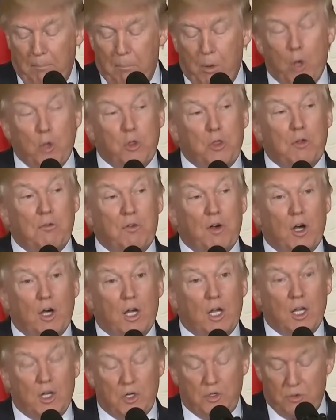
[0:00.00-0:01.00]
both of our
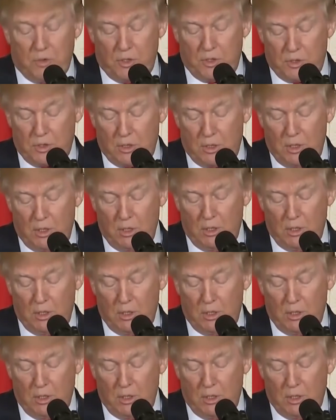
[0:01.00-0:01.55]
countries.